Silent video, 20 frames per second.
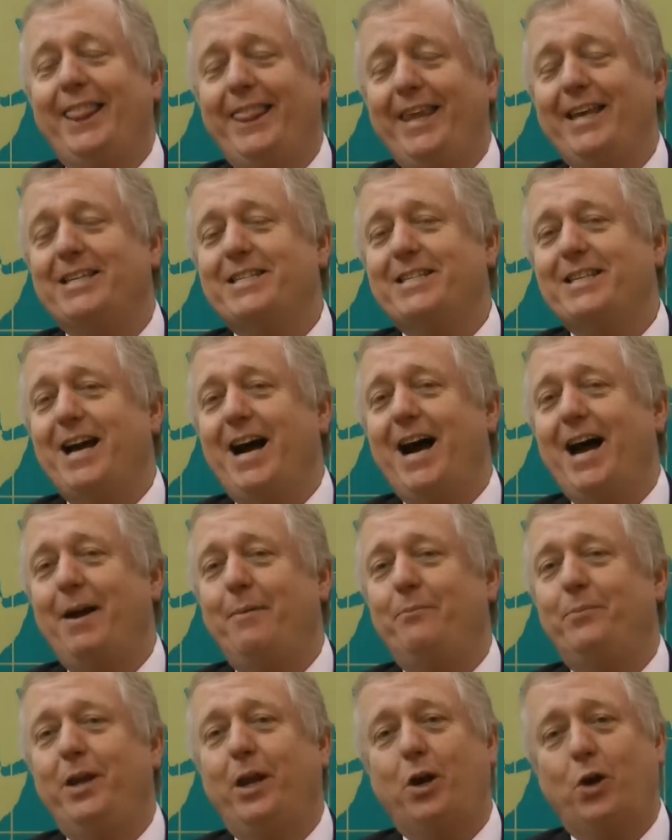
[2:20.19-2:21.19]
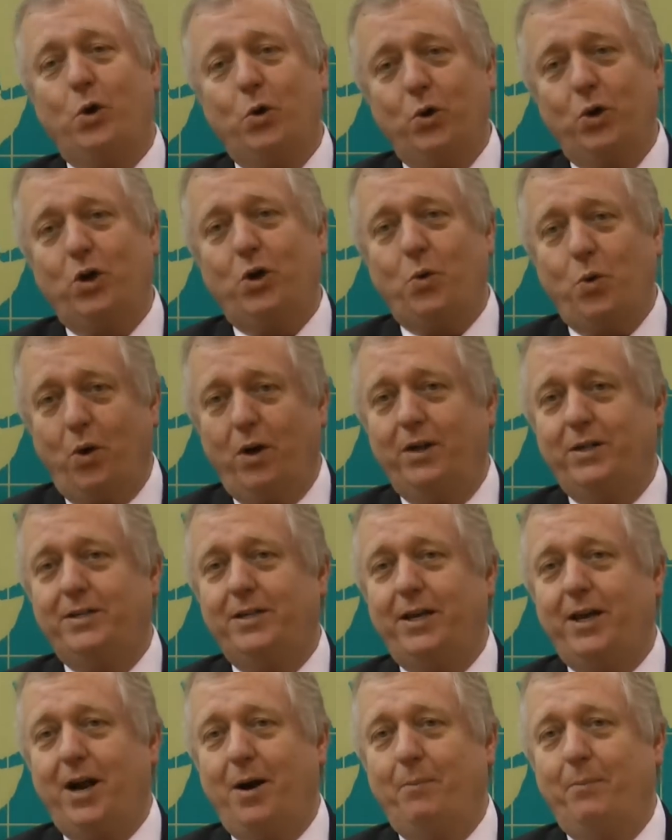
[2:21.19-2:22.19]
This time the good
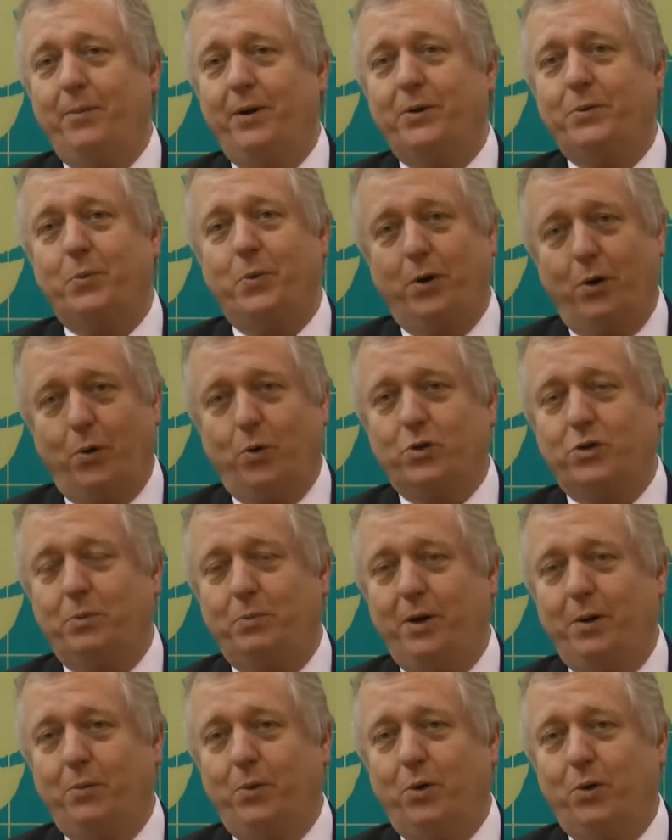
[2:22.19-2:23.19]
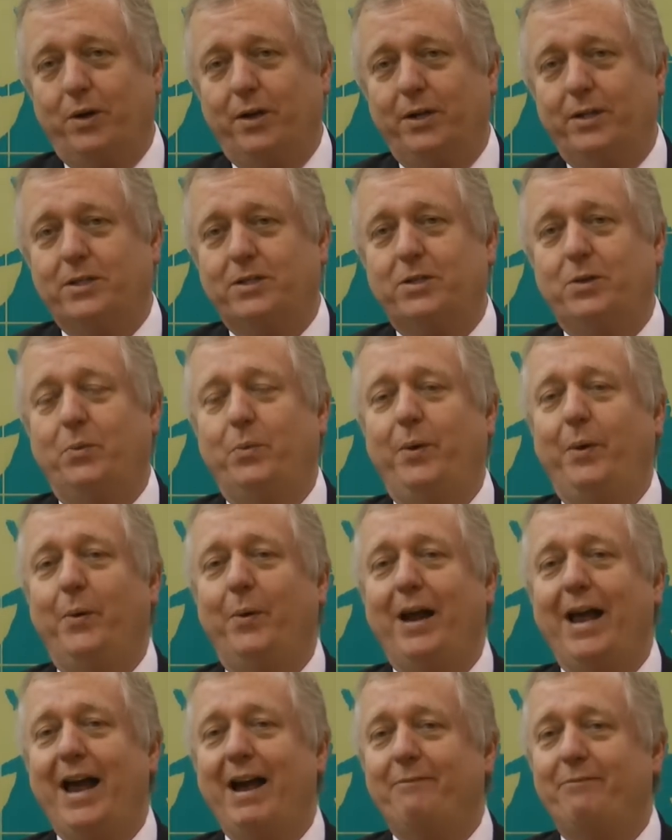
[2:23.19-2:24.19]
quality companies will also be awarded. So we
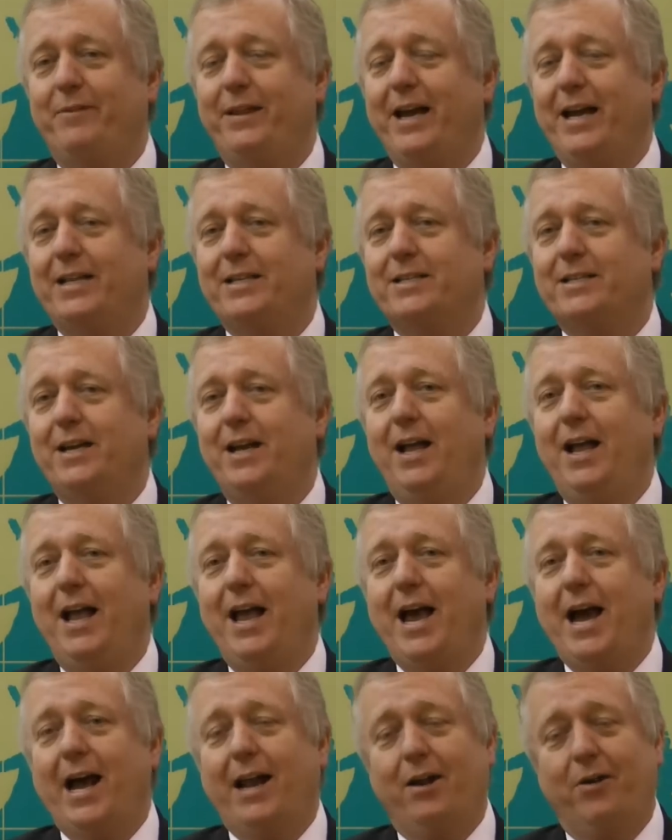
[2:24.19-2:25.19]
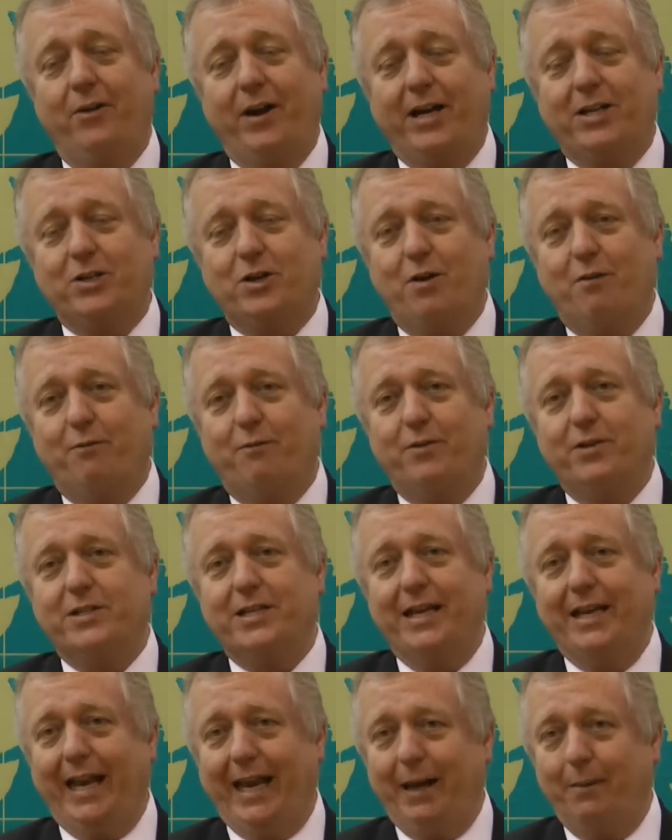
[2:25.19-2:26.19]
will have that at our next
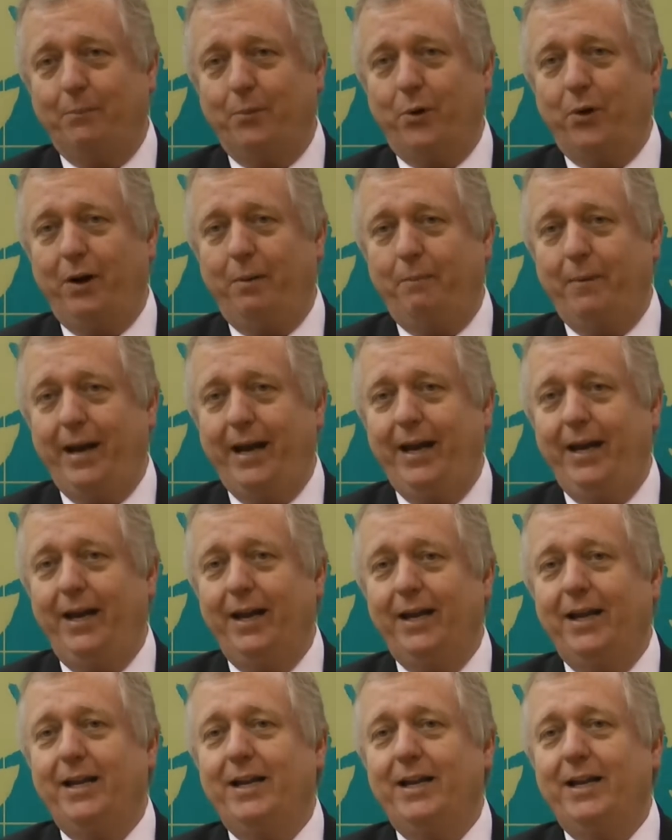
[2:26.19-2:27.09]
conference in Ningbo in May.